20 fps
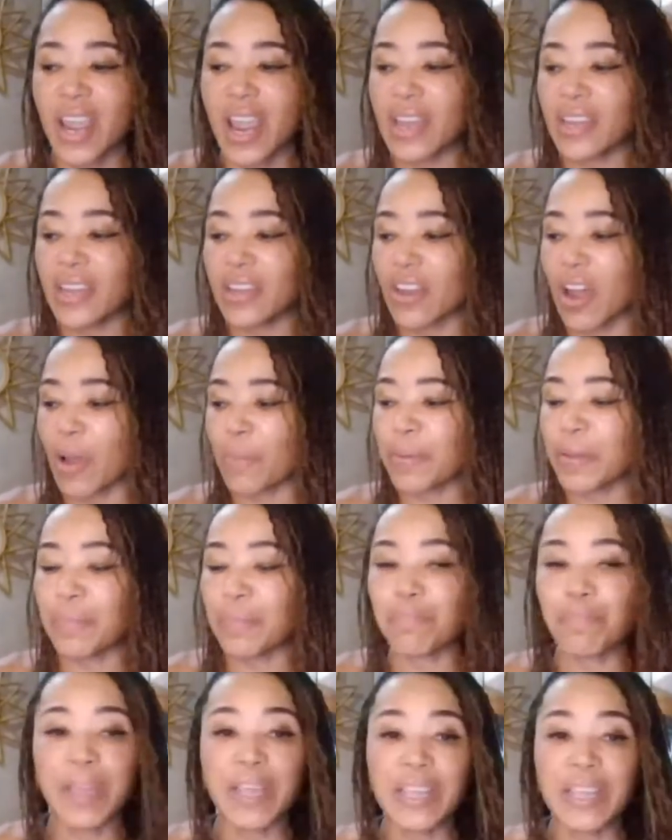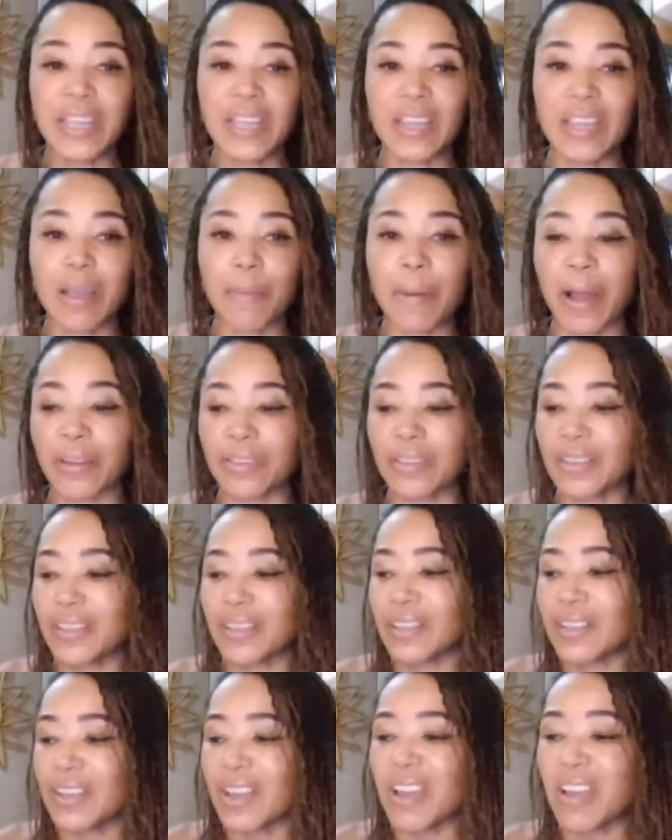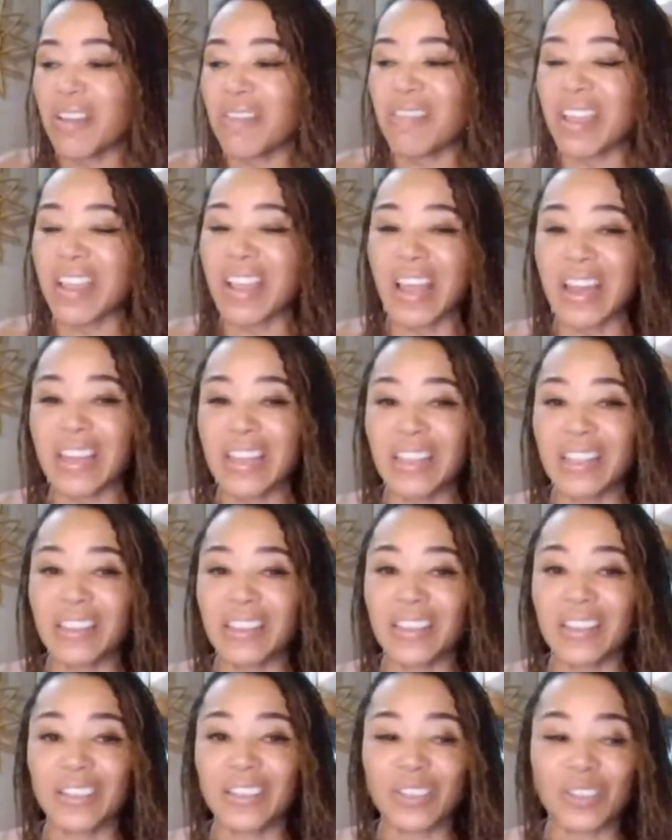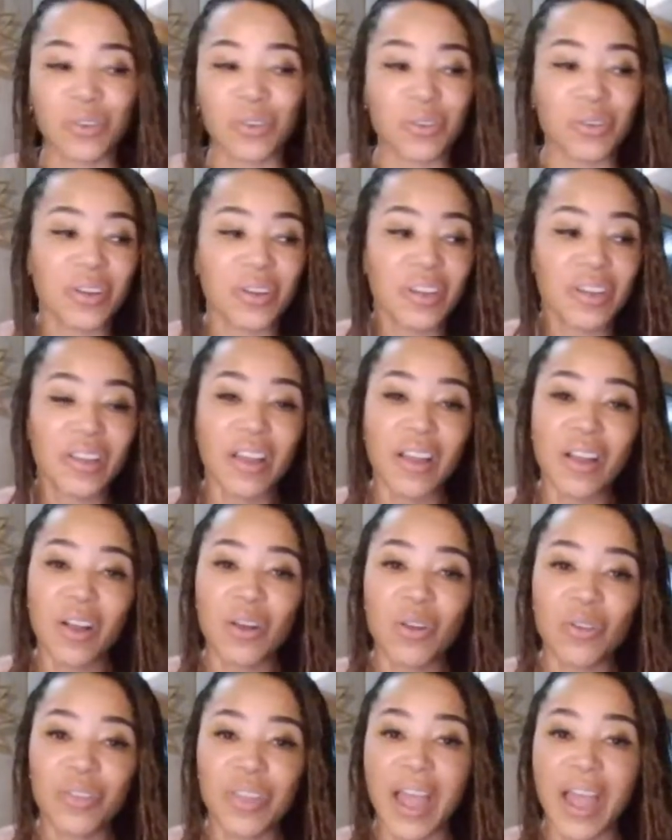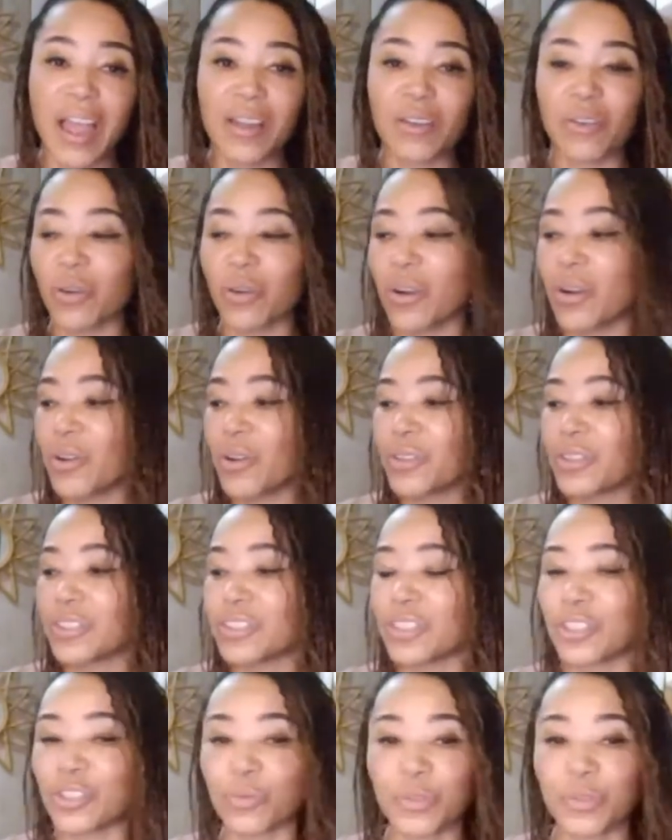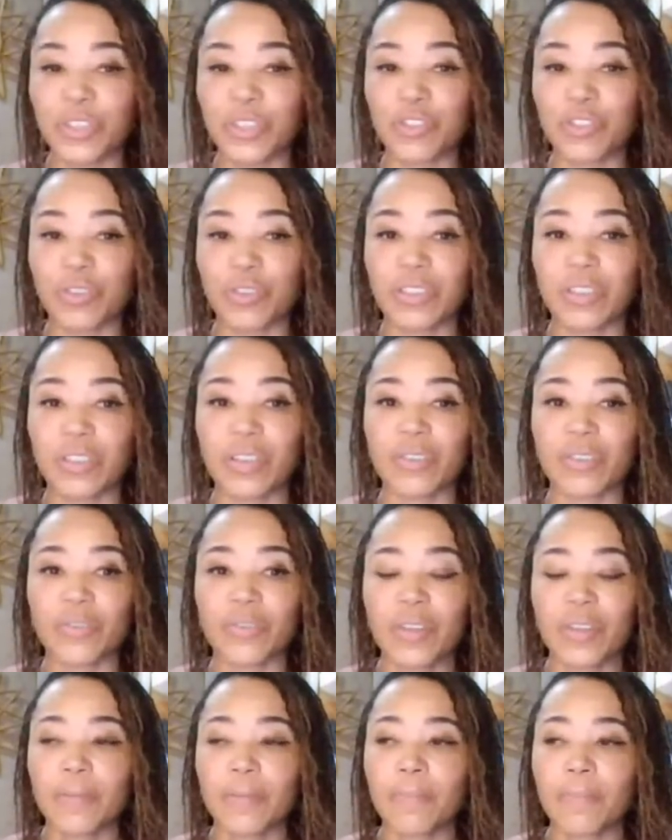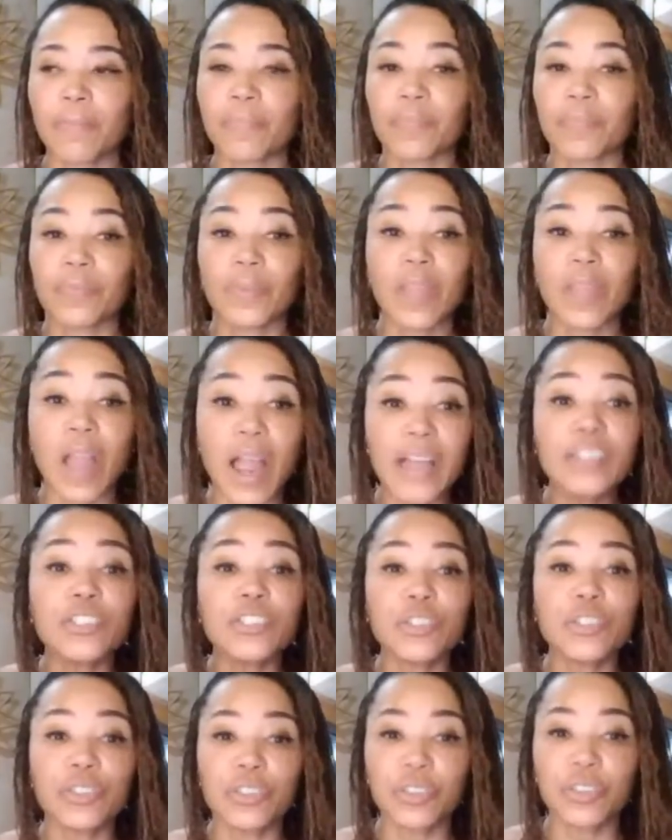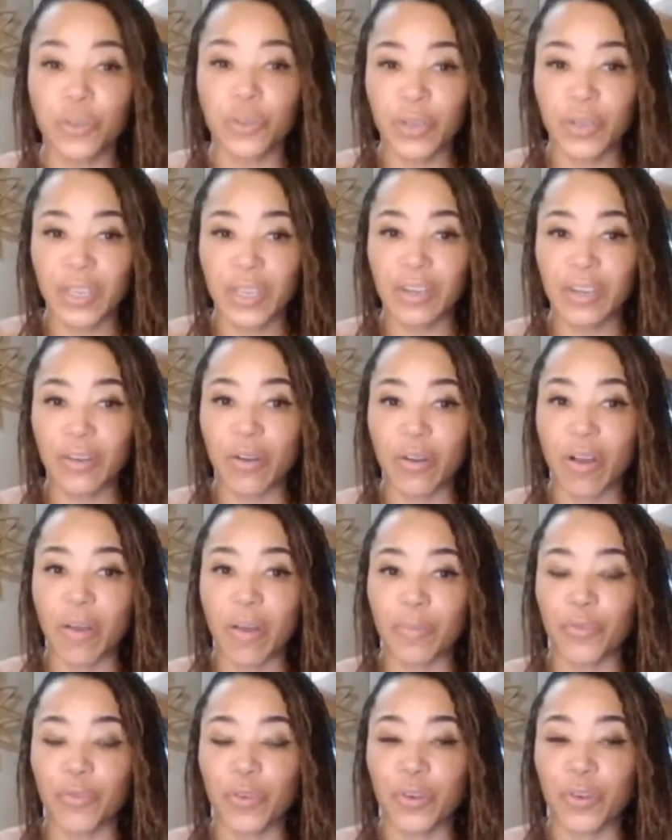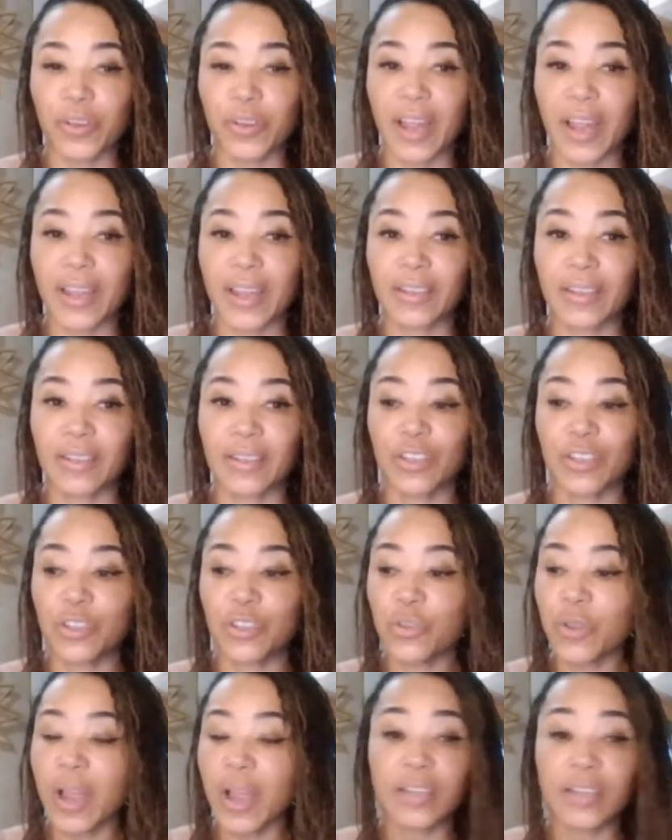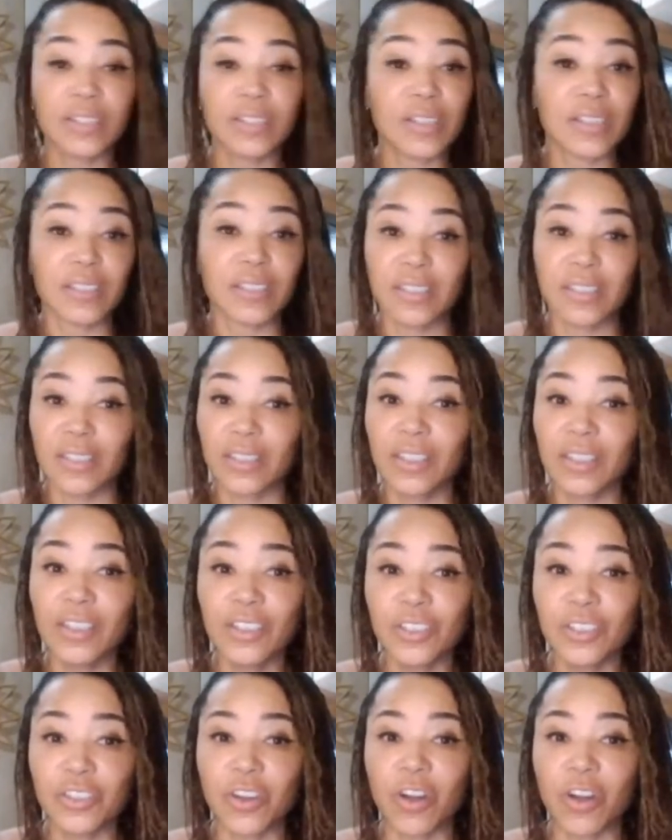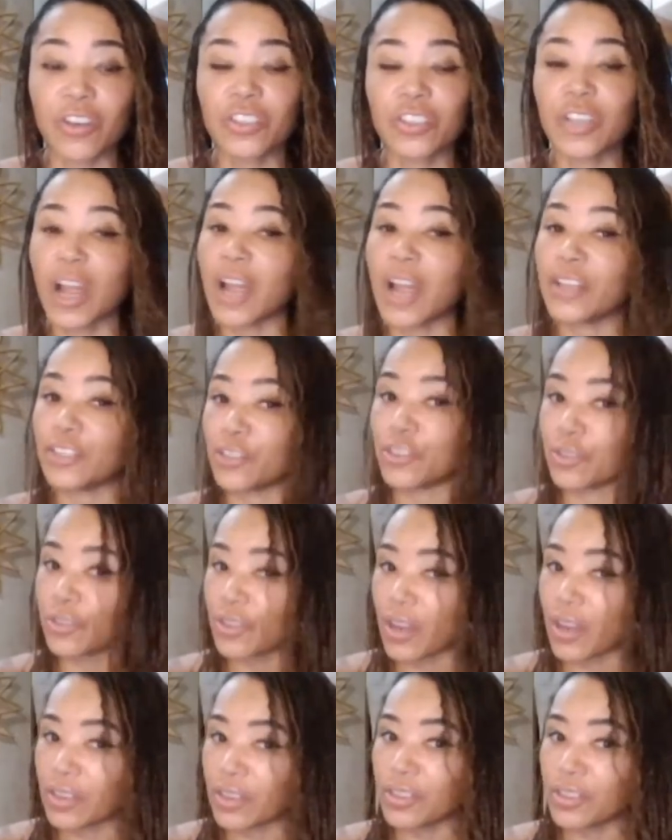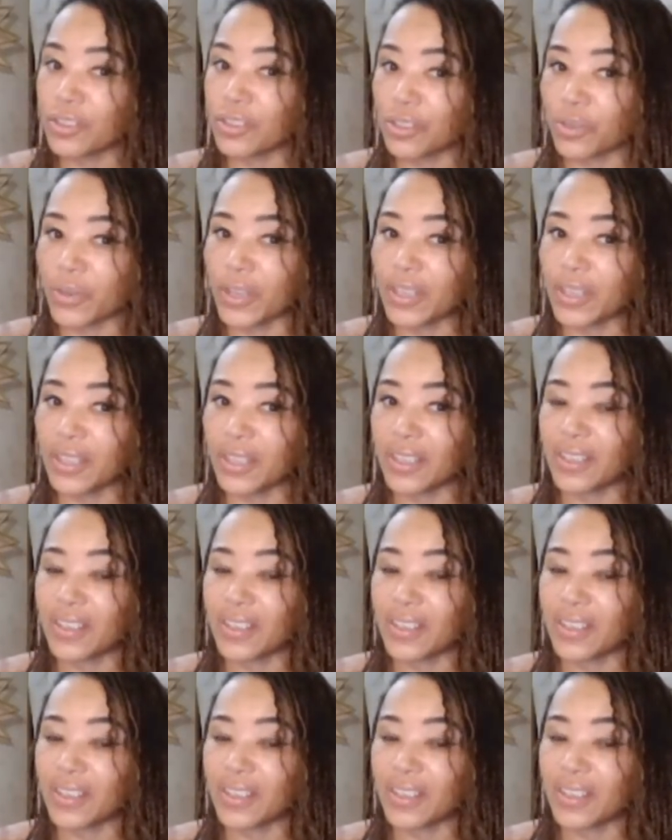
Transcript: and not be picky about, oh, I got to eat this or, oh, that, or, oh, this is restrictive. I choose to do a keto omnivore diet. You guys can still eat starch. I choose not to do it.